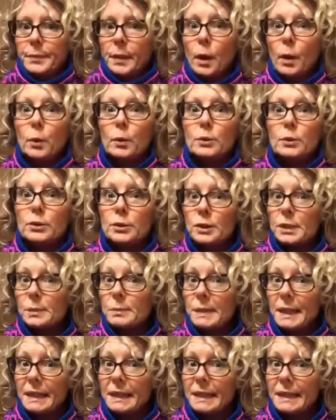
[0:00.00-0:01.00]
Oh, just
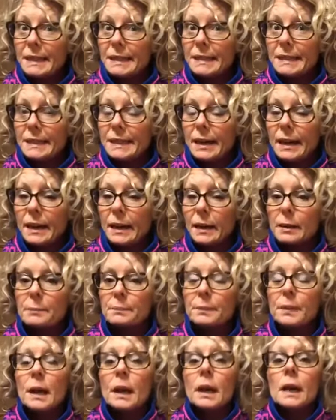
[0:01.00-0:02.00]
me again. I'm